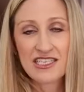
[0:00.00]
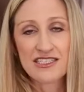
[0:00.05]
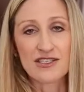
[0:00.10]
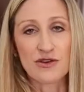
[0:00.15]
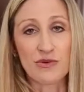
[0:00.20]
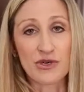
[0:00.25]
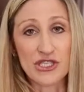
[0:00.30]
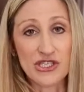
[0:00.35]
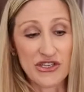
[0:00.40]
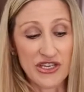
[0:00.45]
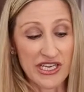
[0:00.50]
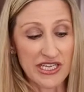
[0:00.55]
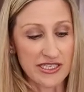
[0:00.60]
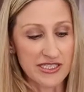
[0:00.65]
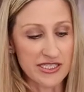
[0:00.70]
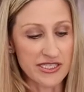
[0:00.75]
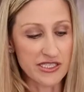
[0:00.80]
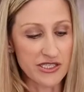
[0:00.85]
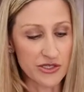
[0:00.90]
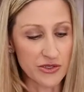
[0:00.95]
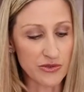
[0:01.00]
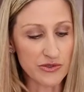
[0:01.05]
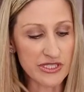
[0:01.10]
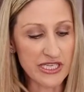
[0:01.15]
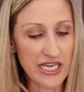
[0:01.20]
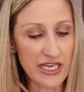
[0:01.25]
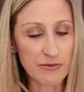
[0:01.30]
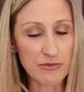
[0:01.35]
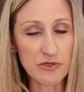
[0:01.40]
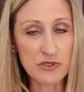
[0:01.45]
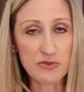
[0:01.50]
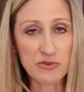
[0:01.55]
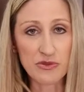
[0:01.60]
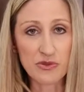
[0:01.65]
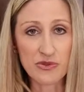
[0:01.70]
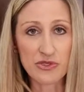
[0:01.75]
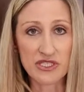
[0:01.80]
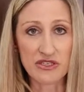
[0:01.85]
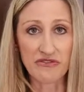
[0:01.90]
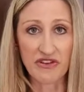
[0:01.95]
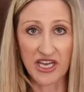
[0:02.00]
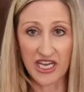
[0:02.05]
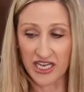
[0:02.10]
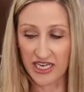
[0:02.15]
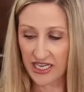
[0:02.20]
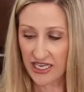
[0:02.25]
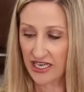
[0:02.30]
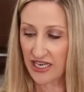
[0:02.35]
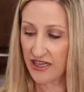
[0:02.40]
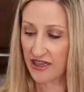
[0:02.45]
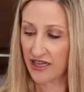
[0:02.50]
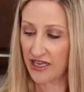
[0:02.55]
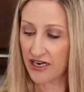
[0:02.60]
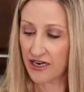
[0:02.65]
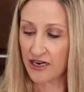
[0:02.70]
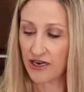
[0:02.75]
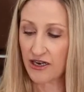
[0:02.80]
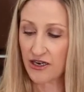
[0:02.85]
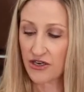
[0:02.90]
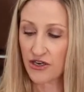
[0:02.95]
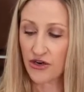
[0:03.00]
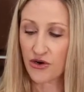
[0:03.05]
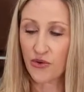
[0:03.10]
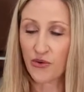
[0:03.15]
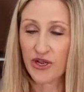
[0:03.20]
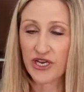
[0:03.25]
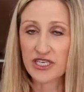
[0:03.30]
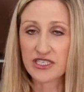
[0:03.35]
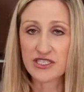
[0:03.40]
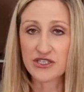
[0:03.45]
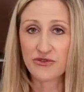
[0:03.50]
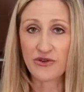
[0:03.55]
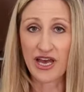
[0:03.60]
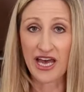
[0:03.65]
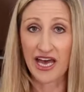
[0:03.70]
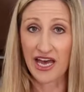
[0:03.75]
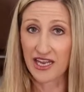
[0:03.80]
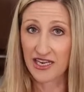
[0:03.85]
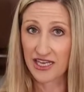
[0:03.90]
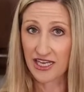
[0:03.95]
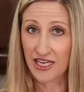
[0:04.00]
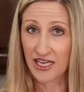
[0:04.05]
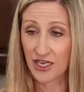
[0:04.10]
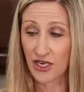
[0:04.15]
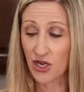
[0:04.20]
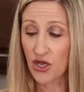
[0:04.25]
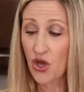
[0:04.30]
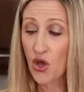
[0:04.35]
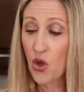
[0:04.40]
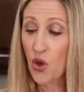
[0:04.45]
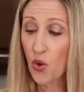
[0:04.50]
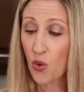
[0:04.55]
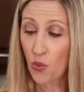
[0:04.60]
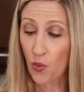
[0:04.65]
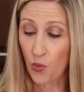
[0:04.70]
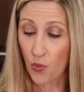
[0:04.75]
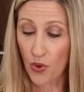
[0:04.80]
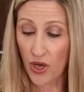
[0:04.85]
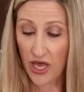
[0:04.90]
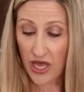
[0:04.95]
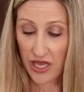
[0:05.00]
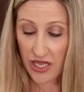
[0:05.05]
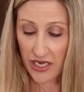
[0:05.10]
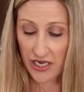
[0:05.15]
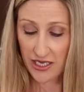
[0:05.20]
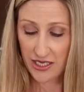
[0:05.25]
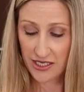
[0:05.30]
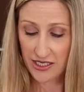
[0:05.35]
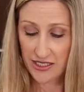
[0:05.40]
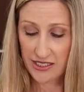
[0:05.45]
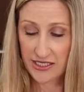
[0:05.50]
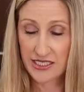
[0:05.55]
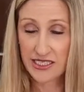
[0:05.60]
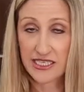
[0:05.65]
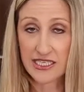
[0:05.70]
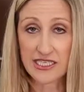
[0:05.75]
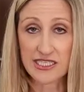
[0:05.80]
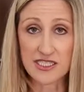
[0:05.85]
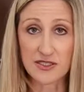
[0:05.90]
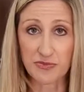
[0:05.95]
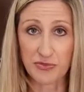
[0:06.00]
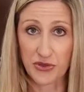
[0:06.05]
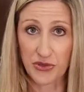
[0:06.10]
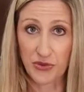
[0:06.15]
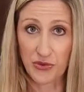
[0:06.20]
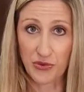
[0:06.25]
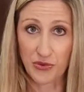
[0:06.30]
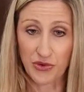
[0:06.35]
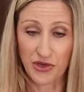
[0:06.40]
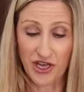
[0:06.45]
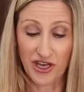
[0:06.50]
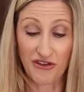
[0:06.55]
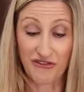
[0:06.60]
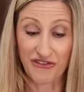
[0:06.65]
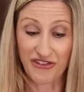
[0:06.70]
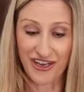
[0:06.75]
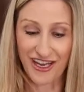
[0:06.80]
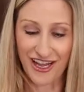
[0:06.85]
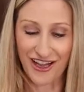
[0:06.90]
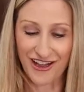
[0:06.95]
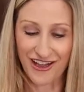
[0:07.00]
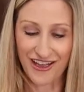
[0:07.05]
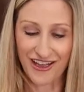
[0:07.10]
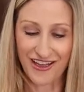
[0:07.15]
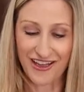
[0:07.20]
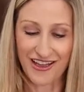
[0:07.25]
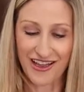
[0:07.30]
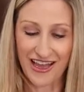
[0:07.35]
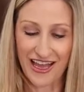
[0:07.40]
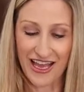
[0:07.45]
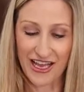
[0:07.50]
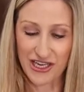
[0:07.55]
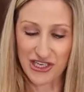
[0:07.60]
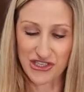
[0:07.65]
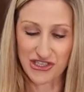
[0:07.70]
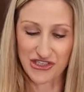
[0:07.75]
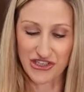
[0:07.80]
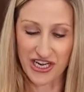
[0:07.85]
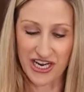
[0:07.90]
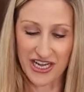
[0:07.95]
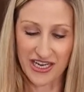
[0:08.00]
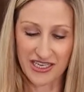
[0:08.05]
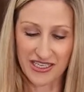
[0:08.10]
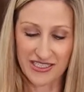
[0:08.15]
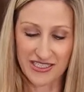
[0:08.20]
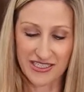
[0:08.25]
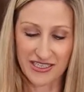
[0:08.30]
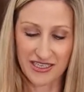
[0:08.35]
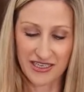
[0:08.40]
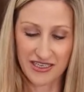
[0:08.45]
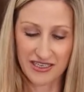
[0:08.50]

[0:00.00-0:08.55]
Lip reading: So once you get 2 tablespoons of honey in there, you're going to add in 1 teaspoon of vanilla extract.